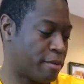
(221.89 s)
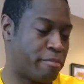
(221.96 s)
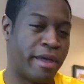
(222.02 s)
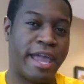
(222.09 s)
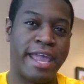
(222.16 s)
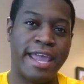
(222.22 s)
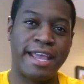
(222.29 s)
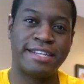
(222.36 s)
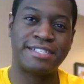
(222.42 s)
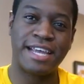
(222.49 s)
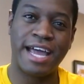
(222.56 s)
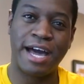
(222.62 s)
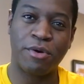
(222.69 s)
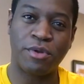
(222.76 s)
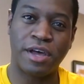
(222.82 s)
page
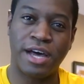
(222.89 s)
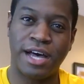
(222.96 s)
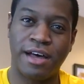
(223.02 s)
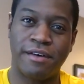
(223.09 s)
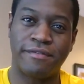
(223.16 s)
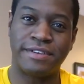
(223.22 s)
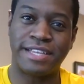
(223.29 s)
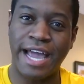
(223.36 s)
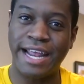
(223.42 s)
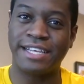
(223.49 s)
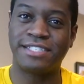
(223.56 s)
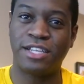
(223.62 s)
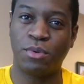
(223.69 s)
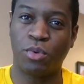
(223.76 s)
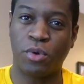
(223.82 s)
out of
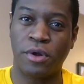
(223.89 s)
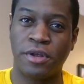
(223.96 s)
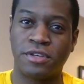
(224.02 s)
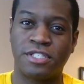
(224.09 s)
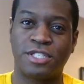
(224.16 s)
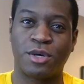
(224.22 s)
Dynasty Warriors.